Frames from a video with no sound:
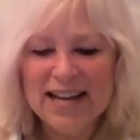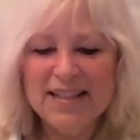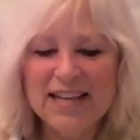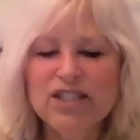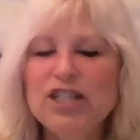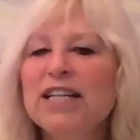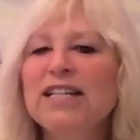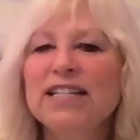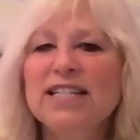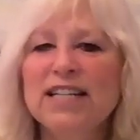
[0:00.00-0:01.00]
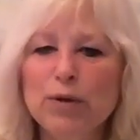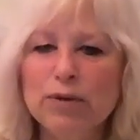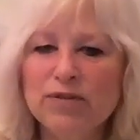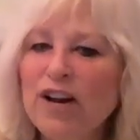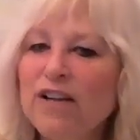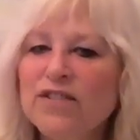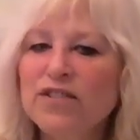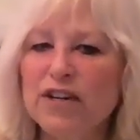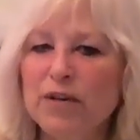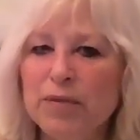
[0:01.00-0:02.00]
that she did a
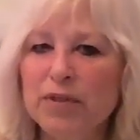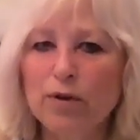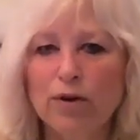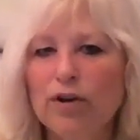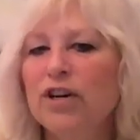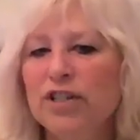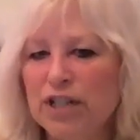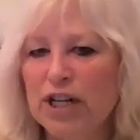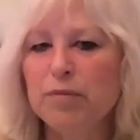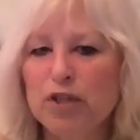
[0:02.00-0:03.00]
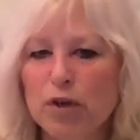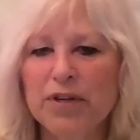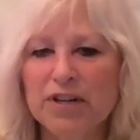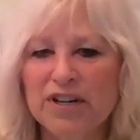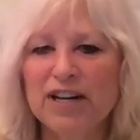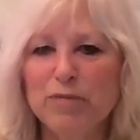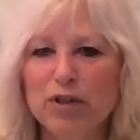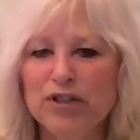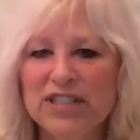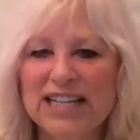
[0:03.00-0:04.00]
transcript, or her team,
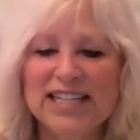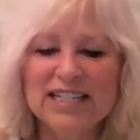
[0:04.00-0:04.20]
StopTheCrime.net,